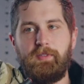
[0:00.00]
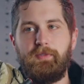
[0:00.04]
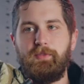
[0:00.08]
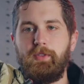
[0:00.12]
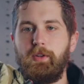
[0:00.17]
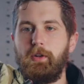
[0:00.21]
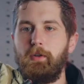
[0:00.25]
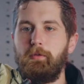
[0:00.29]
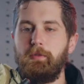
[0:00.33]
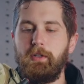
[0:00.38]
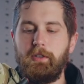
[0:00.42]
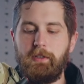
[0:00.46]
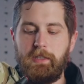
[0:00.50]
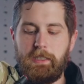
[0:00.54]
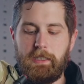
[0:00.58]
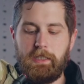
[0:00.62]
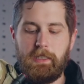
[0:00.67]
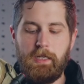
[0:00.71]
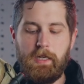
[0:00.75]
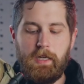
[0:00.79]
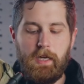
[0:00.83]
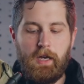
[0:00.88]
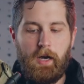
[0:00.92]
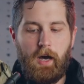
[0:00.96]
If they're
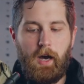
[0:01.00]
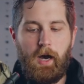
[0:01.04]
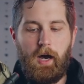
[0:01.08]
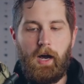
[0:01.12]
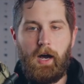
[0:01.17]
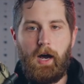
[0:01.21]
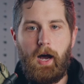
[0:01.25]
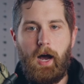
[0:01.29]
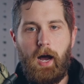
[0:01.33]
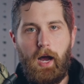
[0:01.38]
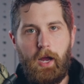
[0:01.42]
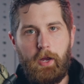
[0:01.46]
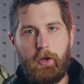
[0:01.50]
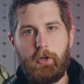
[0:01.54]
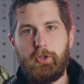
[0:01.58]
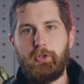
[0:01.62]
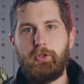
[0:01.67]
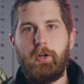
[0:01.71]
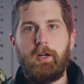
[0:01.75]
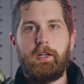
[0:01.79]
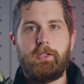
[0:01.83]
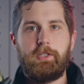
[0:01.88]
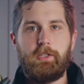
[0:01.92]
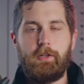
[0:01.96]
really uh, high on
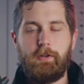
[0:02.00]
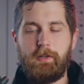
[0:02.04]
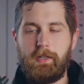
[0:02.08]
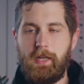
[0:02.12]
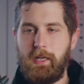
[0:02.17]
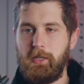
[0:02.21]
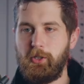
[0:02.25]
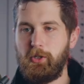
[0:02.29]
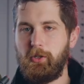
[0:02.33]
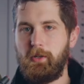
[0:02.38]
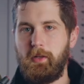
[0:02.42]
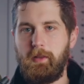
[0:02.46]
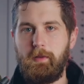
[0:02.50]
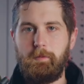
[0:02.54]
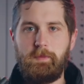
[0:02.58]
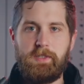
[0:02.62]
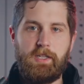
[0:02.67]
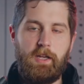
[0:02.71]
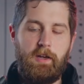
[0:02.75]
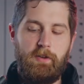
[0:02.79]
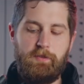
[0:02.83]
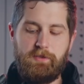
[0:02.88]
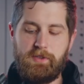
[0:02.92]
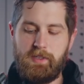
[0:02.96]
drugs, they're a danger to
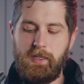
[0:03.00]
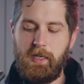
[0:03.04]
themselves,